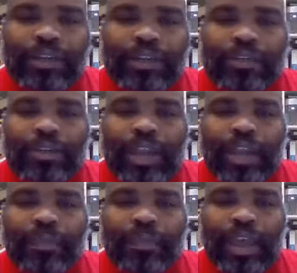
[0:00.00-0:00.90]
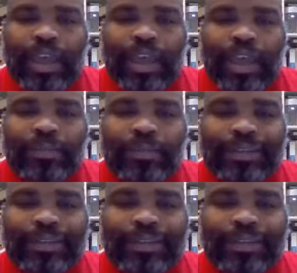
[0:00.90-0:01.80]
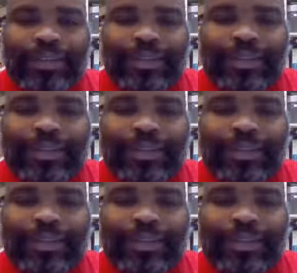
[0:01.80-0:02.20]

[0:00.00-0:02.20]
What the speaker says: So yeah, that's basically it.